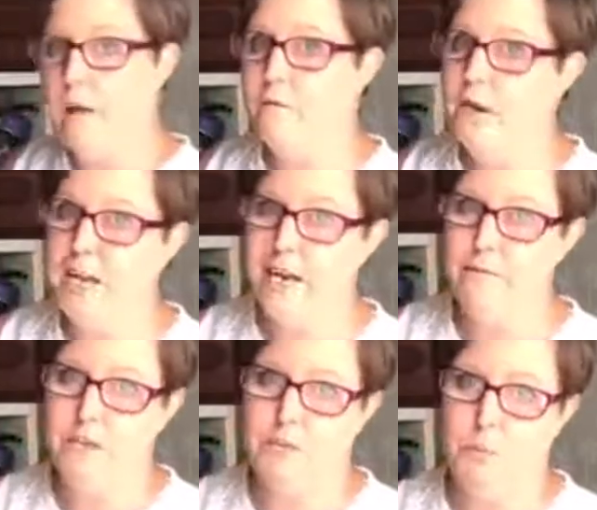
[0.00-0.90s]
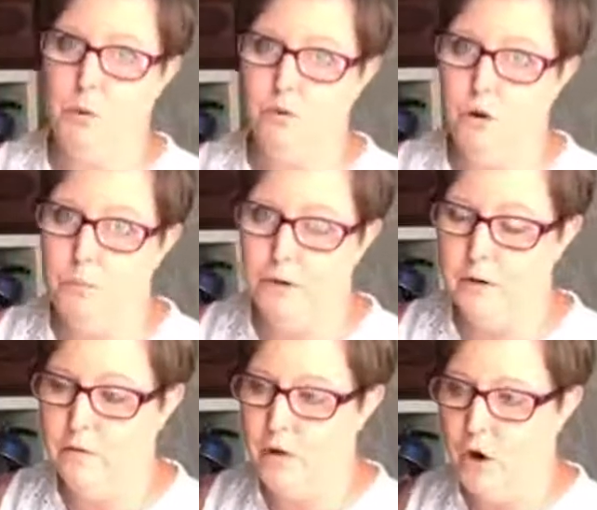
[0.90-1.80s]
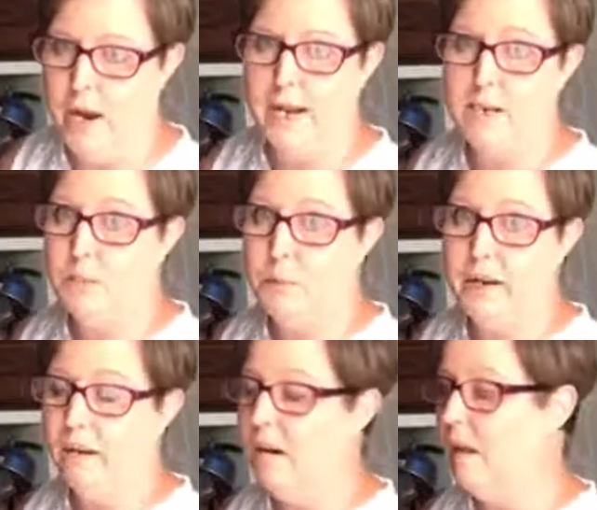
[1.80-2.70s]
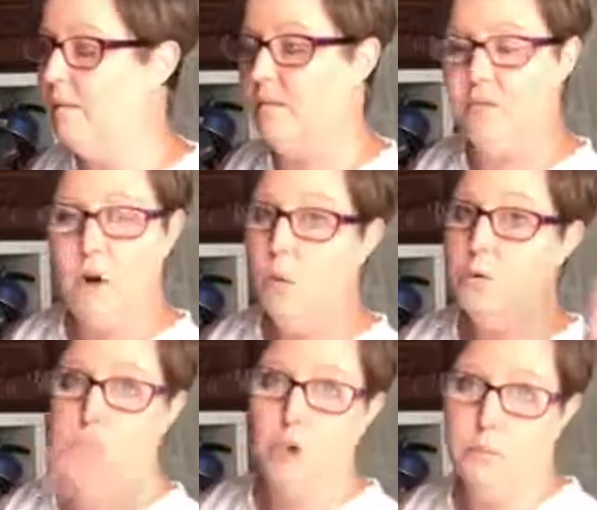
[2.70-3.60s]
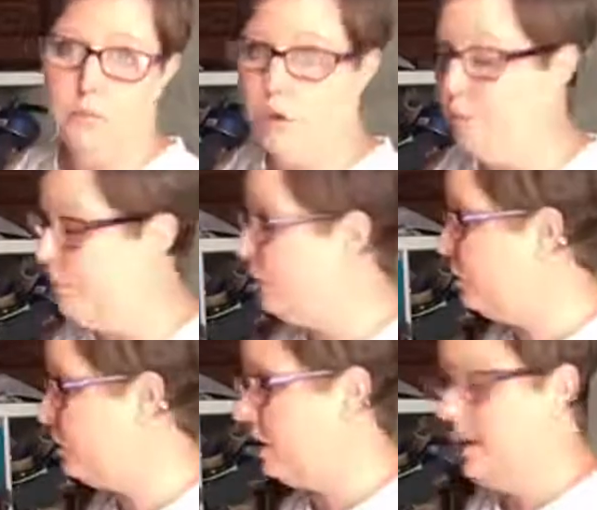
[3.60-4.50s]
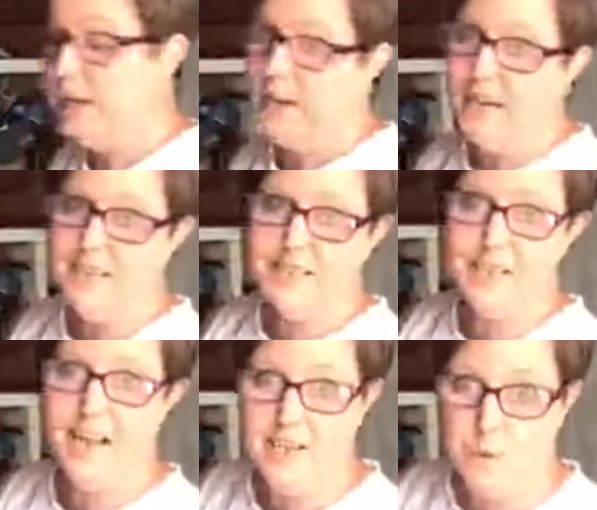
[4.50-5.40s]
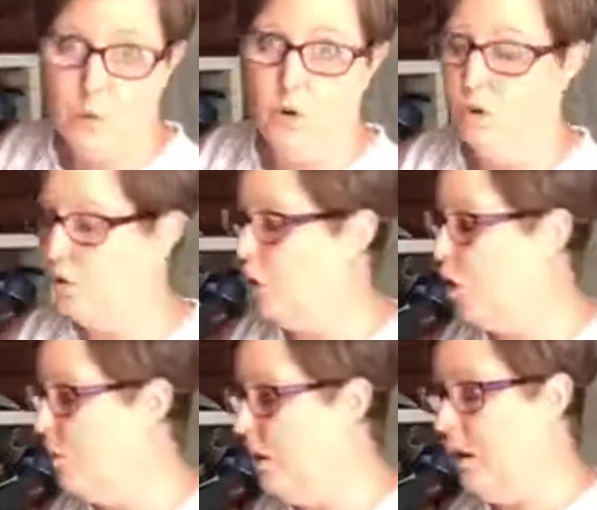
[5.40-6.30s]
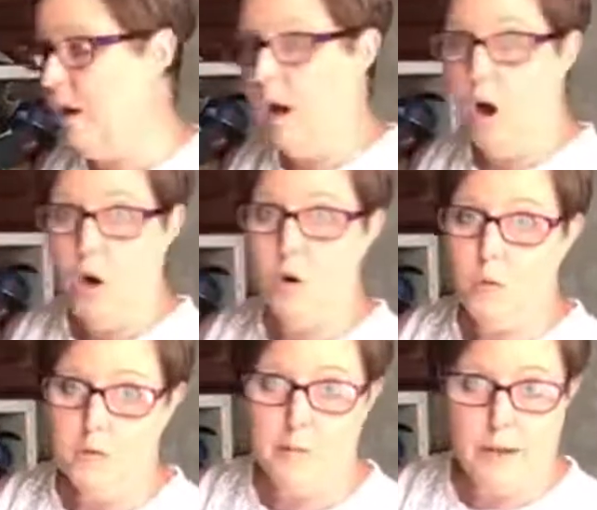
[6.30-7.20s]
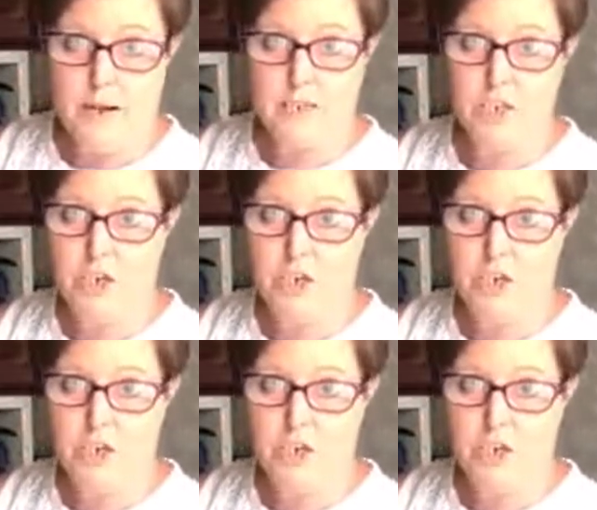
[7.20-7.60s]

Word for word: forgive this poor old pinafore. It's been thrown on top of cupboards, inside a wardrobe, hung over the backs of